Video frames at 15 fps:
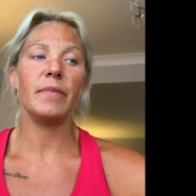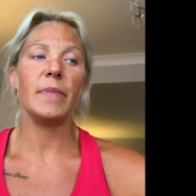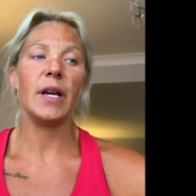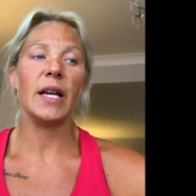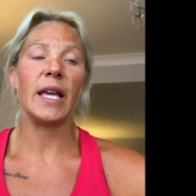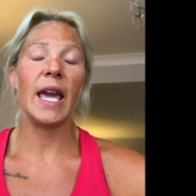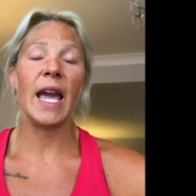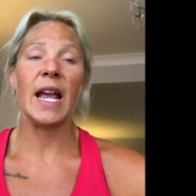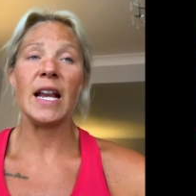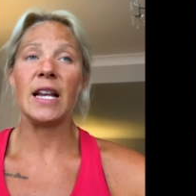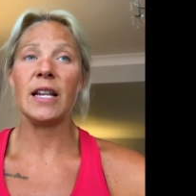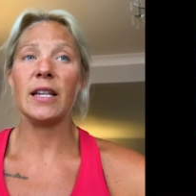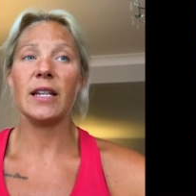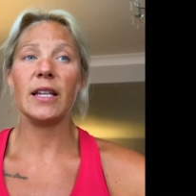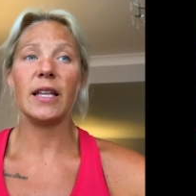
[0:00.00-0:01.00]

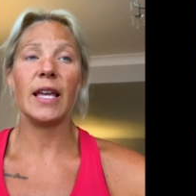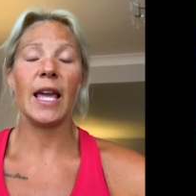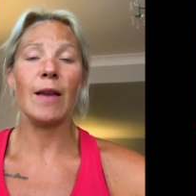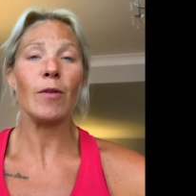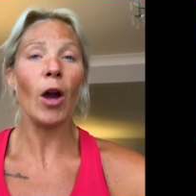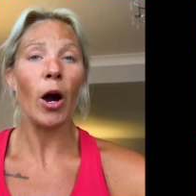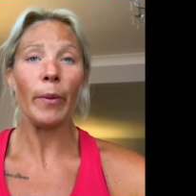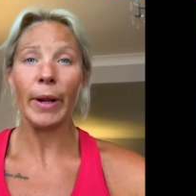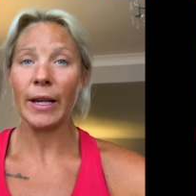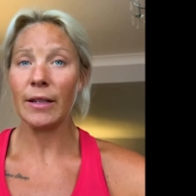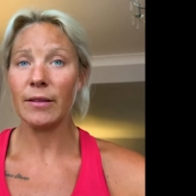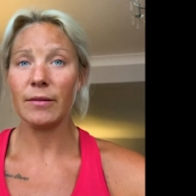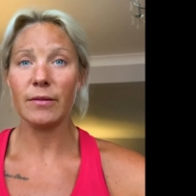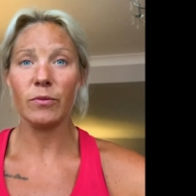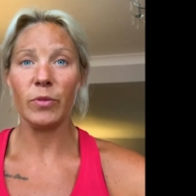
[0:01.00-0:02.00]
Again, keep
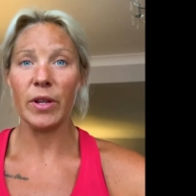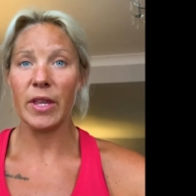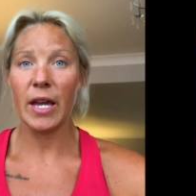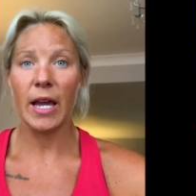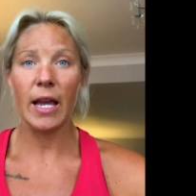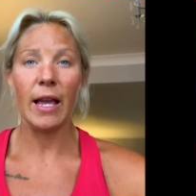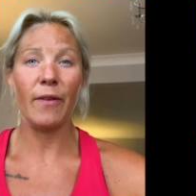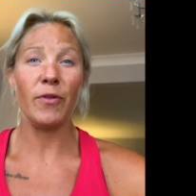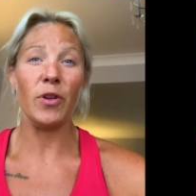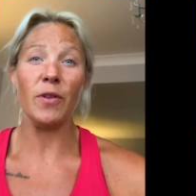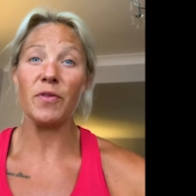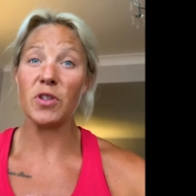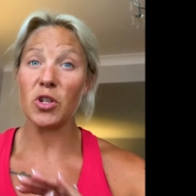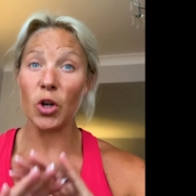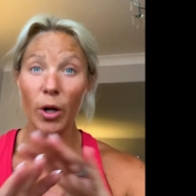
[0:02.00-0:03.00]
going with it. If you've
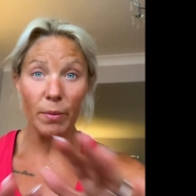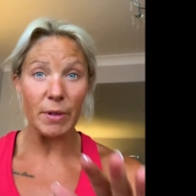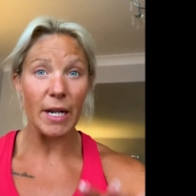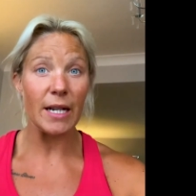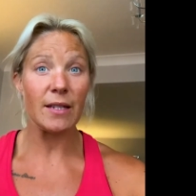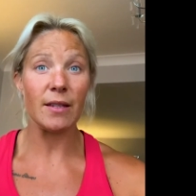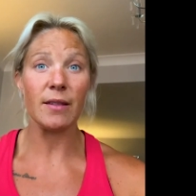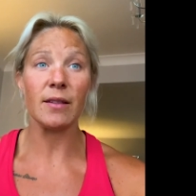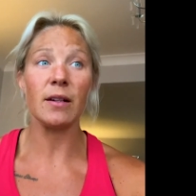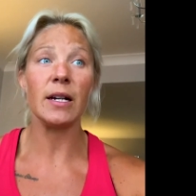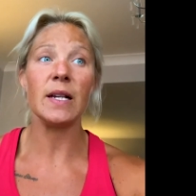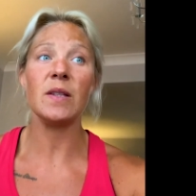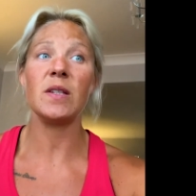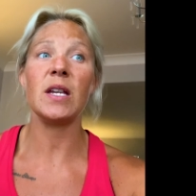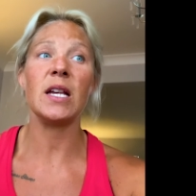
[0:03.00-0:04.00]
stopped
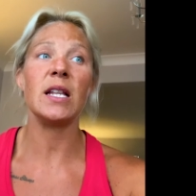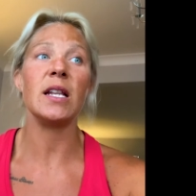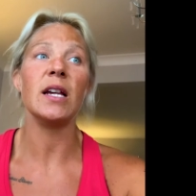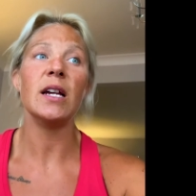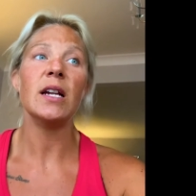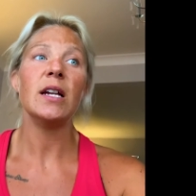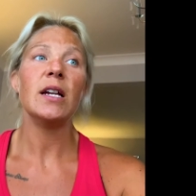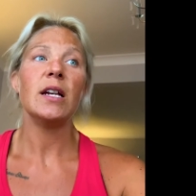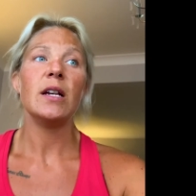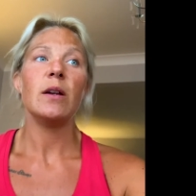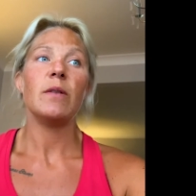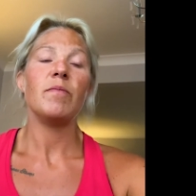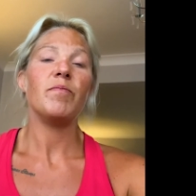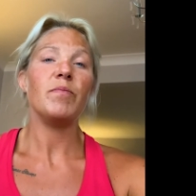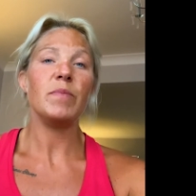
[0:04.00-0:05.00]
exercising,
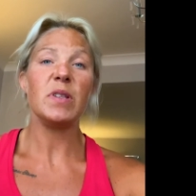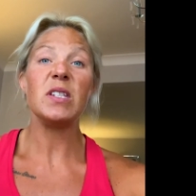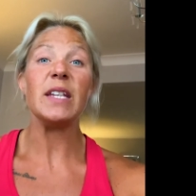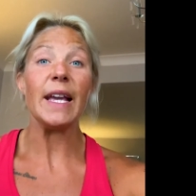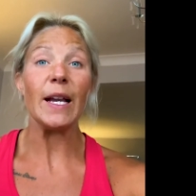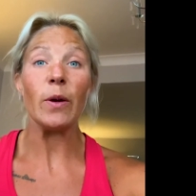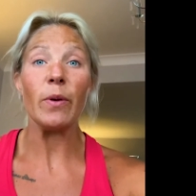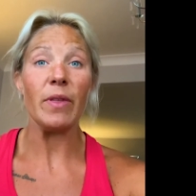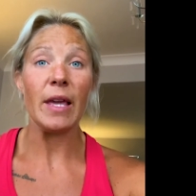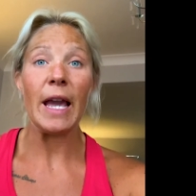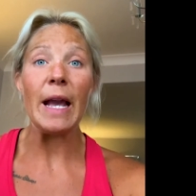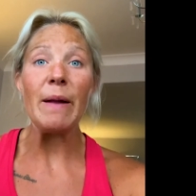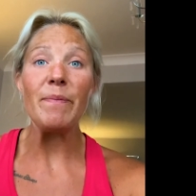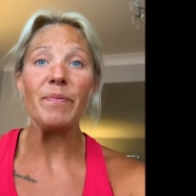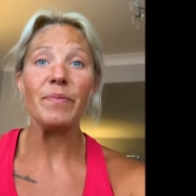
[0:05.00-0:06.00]
stick with
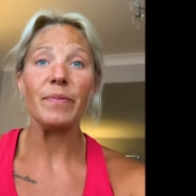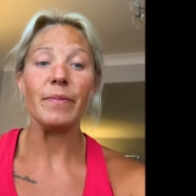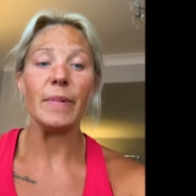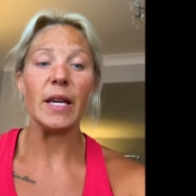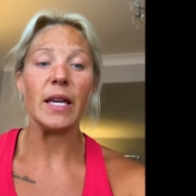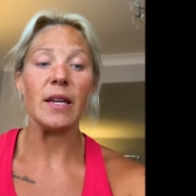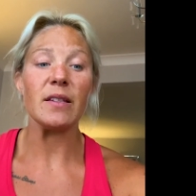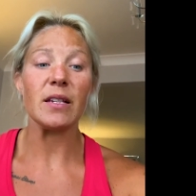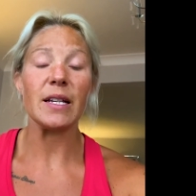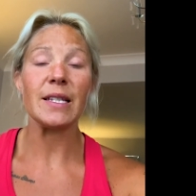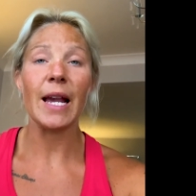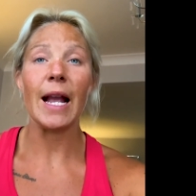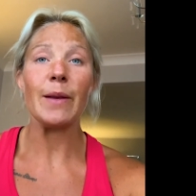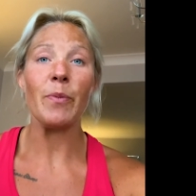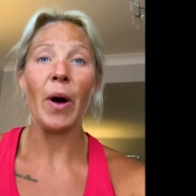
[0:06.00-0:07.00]
it, because I
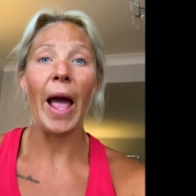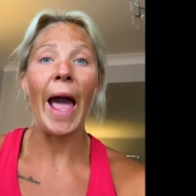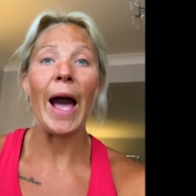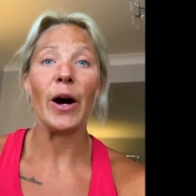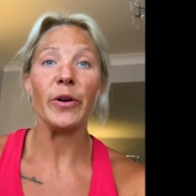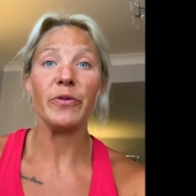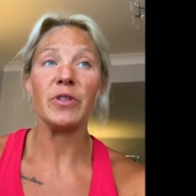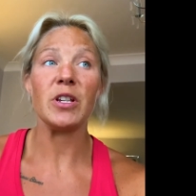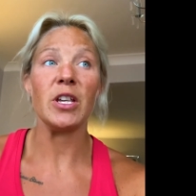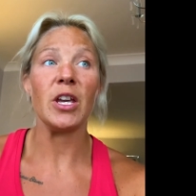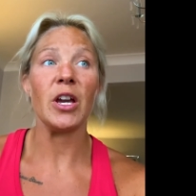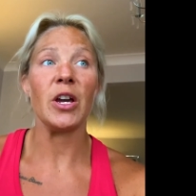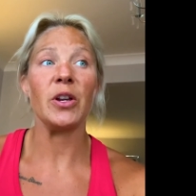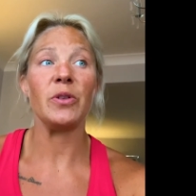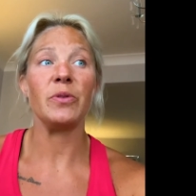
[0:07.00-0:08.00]
take my hat off to
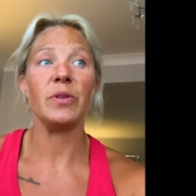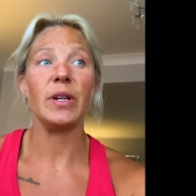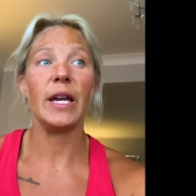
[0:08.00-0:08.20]
you.